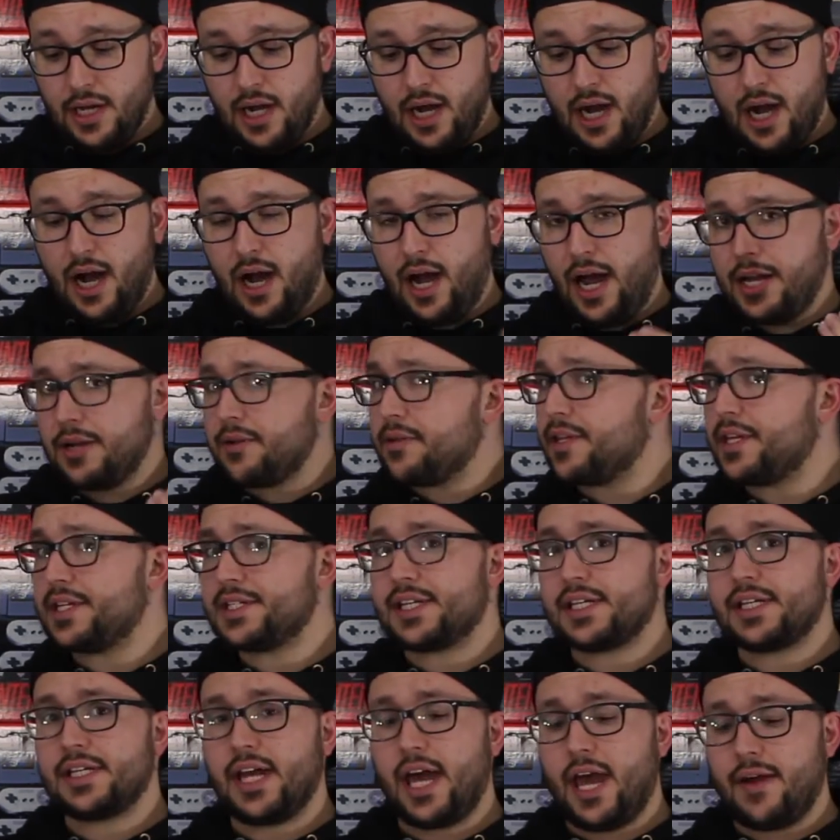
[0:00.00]
I don't think
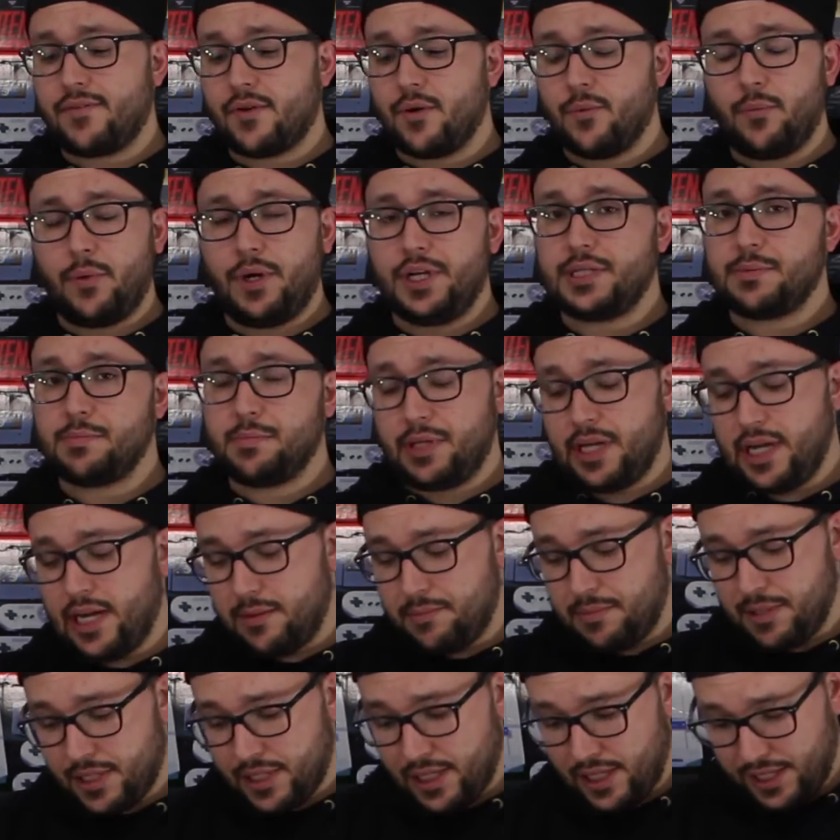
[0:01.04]
this thing ever was
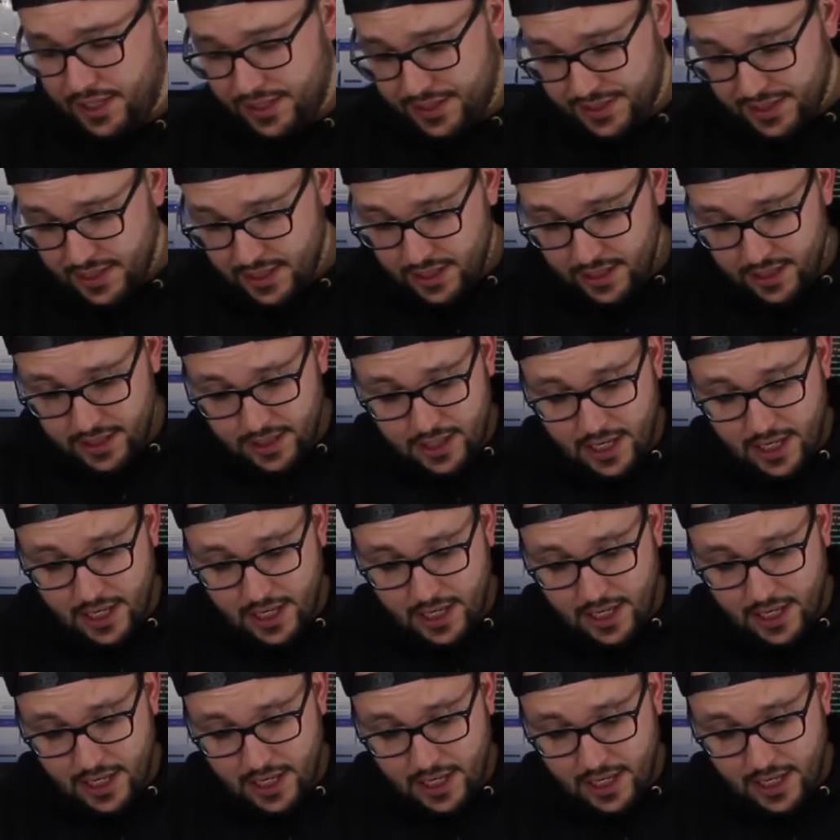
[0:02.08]
played because